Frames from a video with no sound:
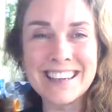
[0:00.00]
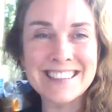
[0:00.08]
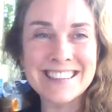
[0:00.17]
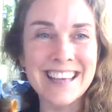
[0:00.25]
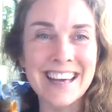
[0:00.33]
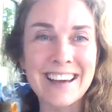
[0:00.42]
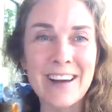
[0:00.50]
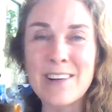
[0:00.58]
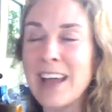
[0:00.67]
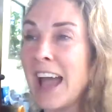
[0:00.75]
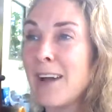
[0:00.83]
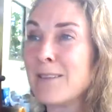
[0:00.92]
It's like,
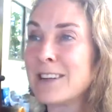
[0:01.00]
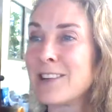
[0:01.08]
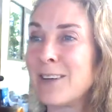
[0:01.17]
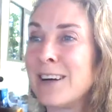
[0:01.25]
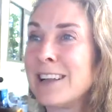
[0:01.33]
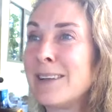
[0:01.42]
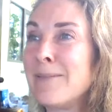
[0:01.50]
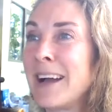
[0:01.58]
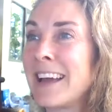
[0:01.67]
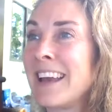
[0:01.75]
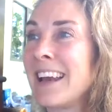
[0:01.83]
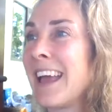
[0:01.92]
okay, which oil am I
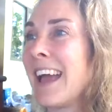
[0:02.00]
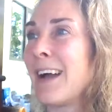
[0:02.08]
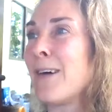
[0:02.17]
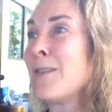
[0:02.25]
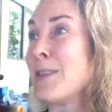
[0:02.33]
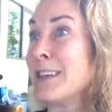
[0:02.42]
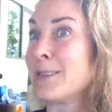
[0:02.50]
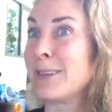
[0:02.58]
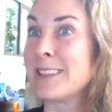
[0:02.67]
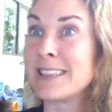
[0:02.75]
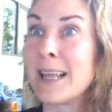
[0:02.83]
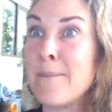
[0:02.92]
going to get? Oh, this
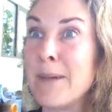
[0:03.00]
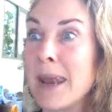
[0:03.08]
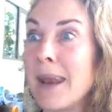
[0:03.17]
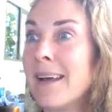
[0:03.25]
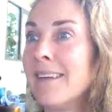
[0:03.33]
one's lemon.